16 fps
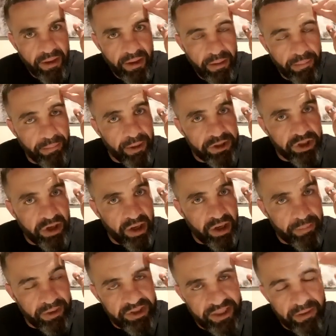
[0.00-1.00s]
Much like
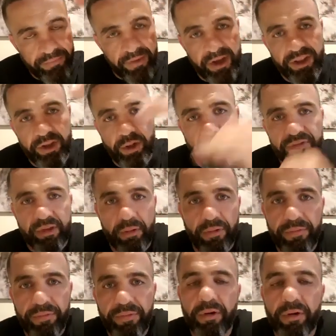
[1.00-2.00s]
my second fight in the UFC with
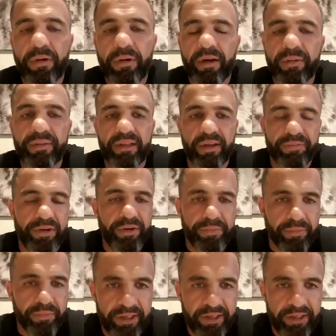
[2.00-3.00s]
Phil, and for
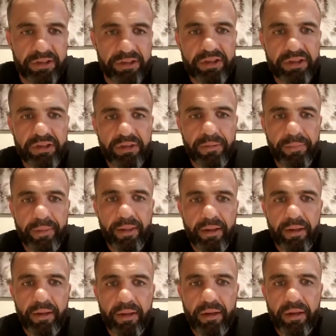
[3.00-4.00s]
different reasons.
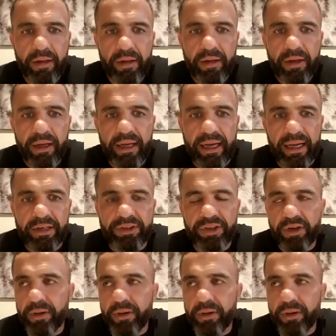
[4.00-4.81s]
And